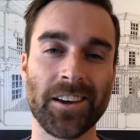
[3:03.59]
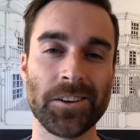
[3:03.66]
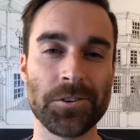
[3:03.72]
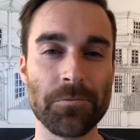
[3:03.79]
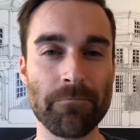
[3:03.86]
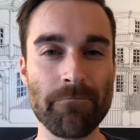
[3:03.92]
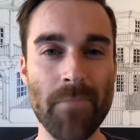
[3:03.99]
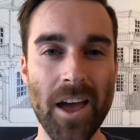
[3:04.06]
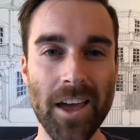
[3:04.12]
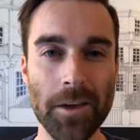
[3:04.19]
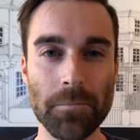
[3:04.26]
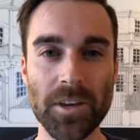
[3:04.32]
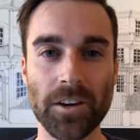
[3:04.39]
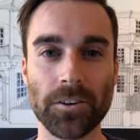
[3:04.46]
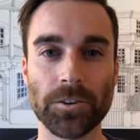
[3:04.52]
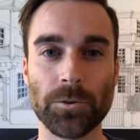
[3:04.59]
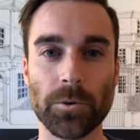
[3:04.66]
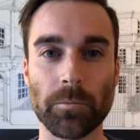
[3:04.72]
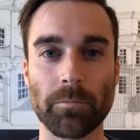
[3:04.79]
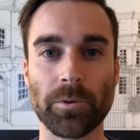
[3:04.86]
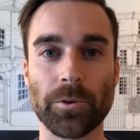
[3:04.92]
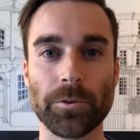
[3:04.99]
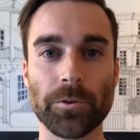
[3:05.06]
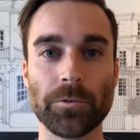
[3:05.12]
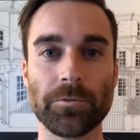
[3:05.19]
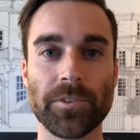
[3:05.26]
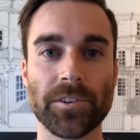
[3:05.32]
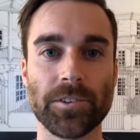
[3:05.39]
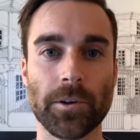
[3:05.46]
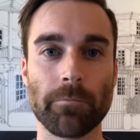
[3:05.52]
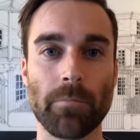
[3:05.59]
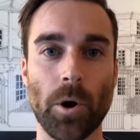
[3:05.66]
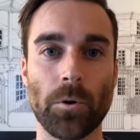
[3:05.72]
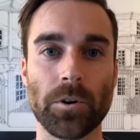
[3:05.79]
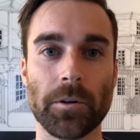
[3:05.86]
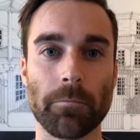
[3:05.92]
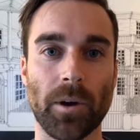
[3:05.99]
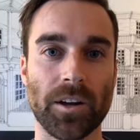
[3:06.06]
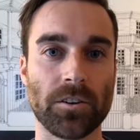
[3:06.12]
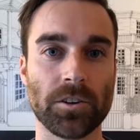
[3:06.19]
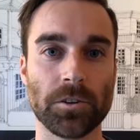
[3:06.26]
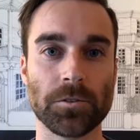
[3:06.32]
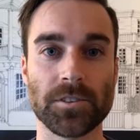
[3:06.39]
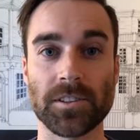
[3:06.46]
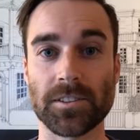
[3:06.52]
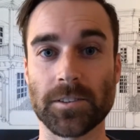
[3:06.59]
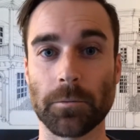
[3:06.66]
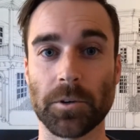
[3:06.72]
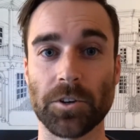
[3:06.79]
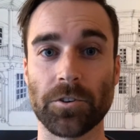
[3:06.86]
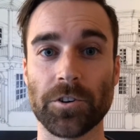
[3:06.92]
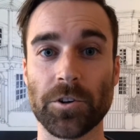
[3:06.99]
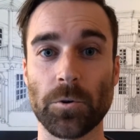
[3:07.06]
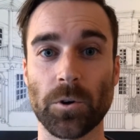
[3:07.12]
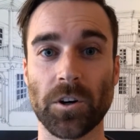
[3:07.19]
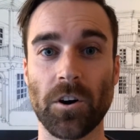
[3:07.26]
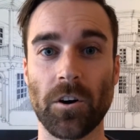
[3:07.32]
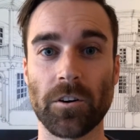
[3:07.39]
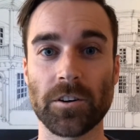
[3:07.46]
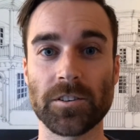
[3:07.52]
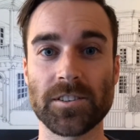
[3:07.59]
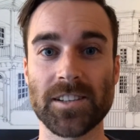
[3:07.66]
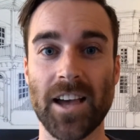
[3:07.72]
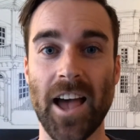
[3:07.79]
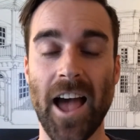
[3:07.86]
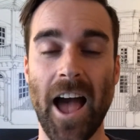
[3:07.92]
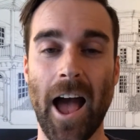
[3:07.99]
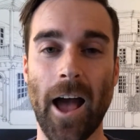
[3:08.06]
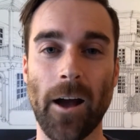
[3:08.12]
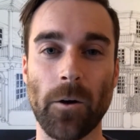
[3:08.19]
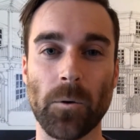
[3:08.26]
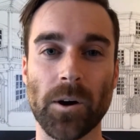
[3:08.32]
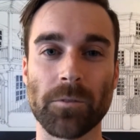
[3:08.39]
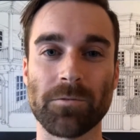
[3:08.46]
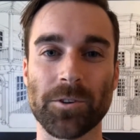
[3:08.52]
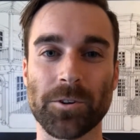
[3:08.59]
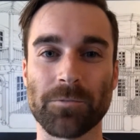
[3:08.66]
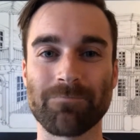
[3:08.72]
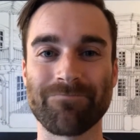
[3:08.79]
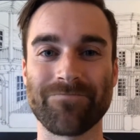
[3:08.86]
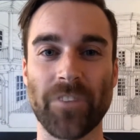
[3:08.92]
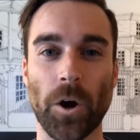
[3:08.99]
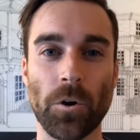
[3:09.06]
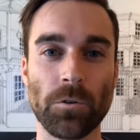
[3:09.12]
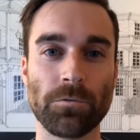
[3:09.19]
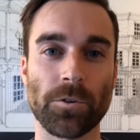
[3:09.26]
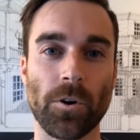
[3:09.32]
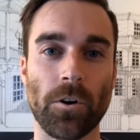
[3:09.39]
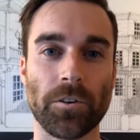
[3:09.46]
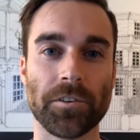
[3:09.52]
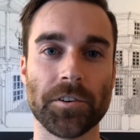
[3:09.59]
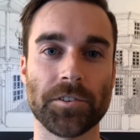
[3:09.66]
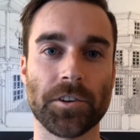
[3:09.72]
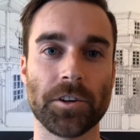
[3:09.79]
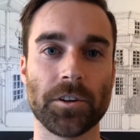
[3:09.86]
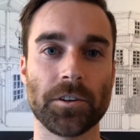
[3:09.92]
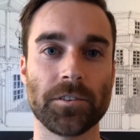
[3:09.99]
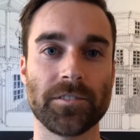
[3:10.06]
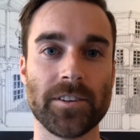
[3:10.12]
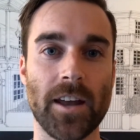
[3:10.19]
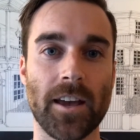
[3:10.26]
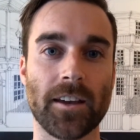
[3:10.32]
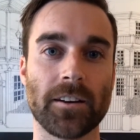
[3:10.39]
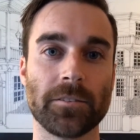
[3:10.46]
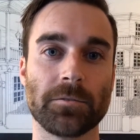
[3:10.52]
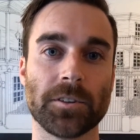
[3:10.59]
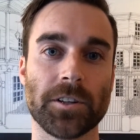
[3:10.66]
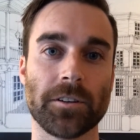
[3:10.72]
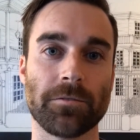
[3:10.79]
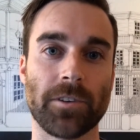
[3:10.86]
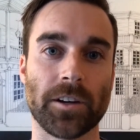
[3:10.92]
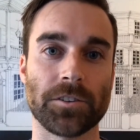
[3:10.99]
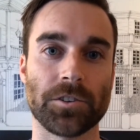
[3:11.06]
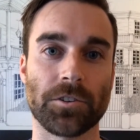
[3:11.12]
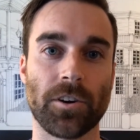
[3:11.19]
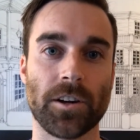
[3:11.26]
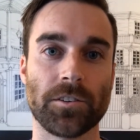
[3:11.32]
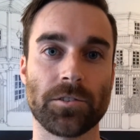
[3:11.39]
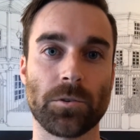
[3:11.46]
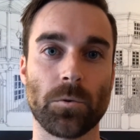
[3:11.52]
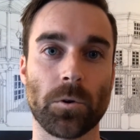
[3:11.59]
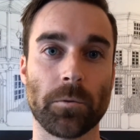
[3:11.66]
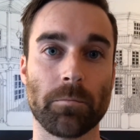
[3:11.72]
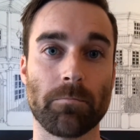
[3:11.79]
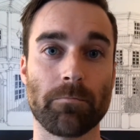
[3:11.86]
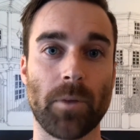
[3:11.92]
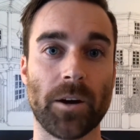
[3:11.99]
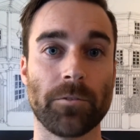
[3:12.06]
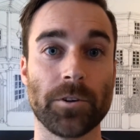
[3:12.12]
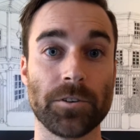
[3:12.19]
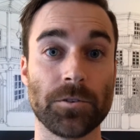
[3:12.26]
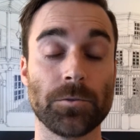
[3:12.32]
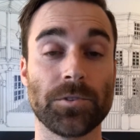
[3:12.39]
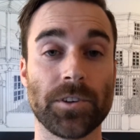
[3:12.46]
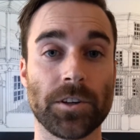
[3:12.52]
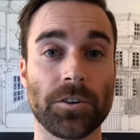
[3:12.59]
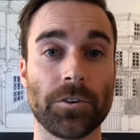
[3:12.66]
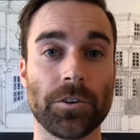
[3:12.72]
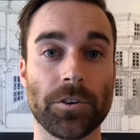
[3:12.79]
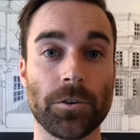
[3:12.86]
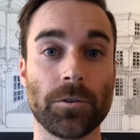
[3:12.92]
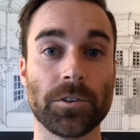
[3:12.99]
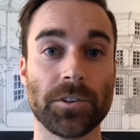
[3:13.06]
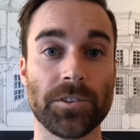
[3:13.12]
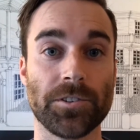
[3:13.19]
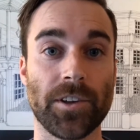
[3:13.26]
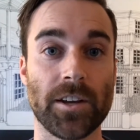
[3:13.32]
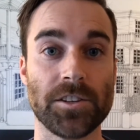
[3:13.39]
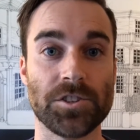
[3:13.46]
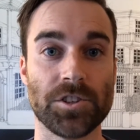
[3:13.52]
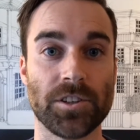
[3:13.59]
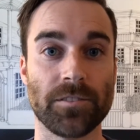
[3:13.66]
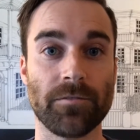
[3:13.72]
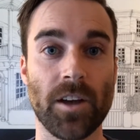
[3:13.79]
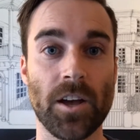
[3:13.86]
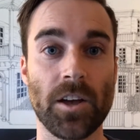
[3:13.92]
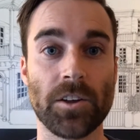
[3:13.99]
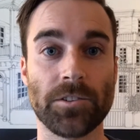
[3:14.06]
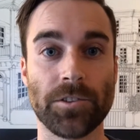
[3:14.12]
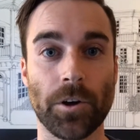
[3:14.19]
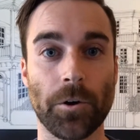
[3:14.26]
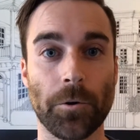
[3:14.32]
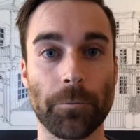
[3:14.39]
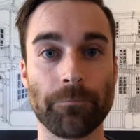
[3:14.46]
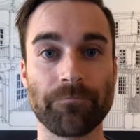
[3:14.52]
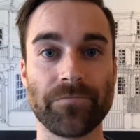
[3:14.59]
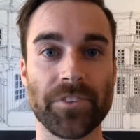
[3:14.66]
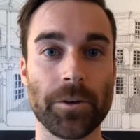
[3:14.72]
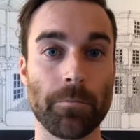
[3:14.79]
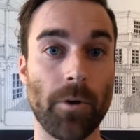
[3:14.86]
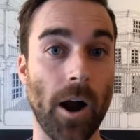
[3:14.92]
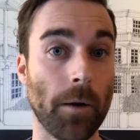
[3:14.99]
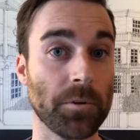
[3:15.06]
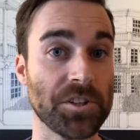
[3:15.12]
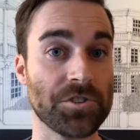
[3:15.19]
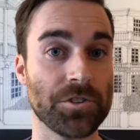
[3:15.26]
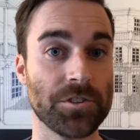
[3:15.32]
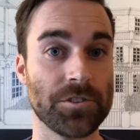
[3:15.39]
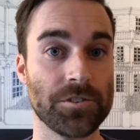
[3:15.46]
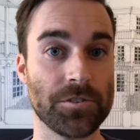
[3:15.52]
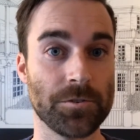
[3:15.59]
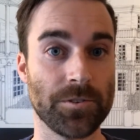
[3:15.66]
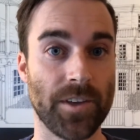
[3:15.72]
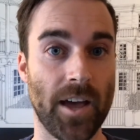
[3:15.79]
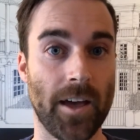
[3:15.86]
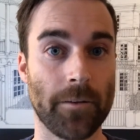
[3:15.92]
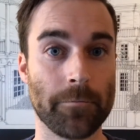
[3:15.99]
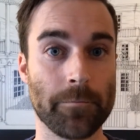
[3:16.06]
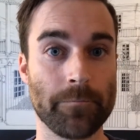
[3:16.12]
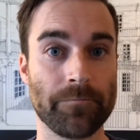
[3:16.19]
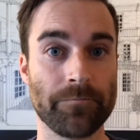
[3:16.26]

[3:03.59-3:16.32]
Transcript: You may be able to improve this component by closing some of your newer cards. However, overall this could negatively affect your credit score by reducing your utilization. So you probably shouldn't do that.